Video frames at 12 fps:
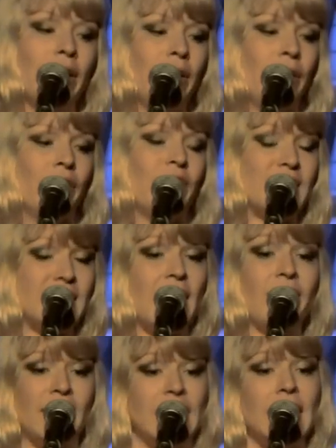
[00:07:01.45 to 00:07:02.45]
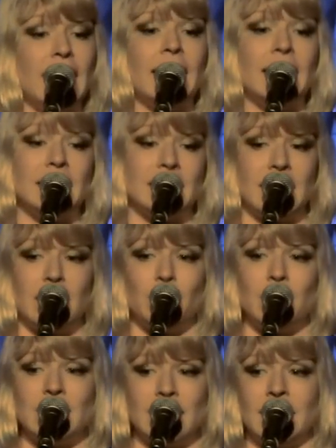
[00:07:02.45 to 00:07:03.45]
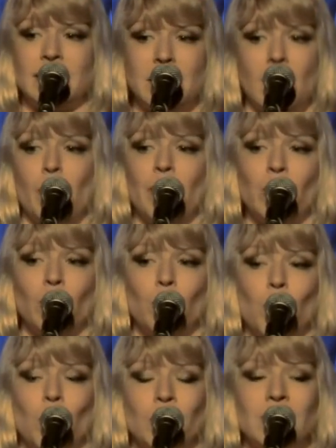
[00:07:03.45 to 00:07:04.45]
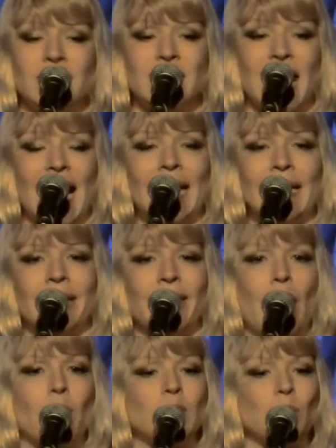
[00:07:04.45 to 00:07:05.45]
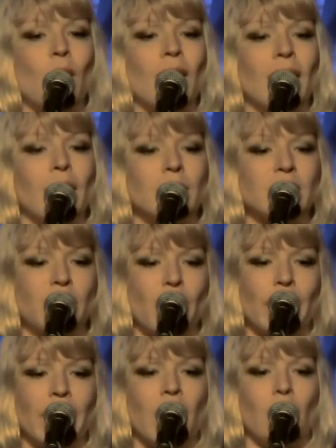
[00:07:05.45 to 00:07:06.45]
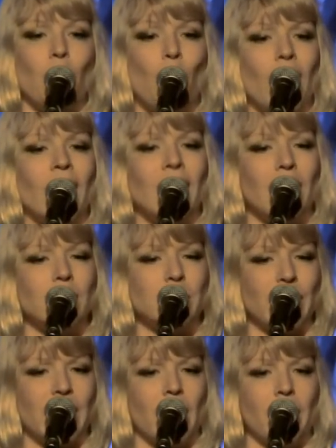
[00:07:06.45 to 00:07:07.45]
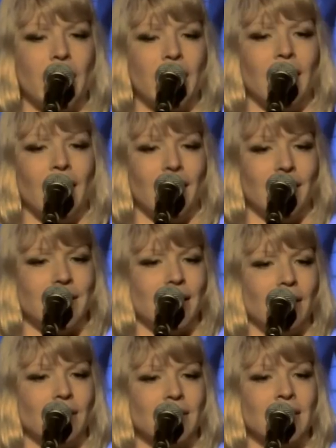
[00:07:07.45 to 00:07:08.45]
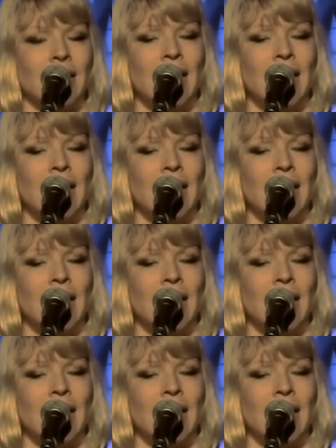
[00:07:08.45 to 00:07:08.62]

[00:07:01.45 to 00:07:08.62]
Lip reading: for 7 years, he was in terminal wards, and that was while I was growing up, while I was becoming an adult.